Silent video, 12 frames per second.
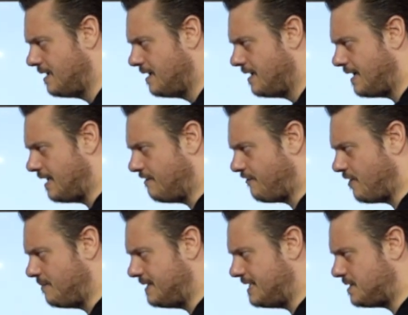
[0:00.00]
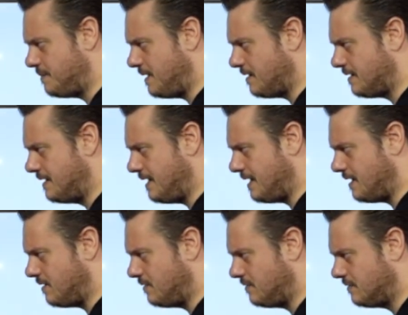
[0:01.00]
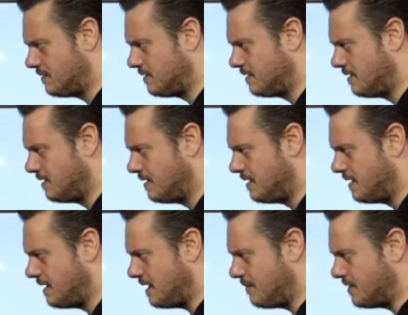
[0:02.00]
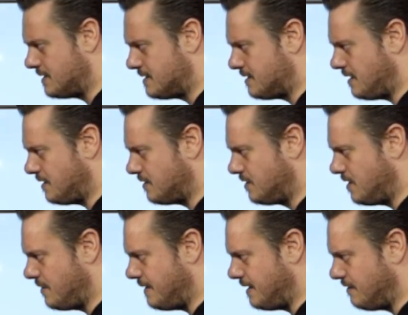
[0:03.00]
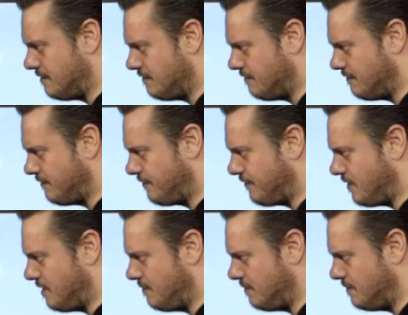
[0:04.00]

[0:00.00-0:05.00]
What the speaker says: And from this part now, I'm going to start going from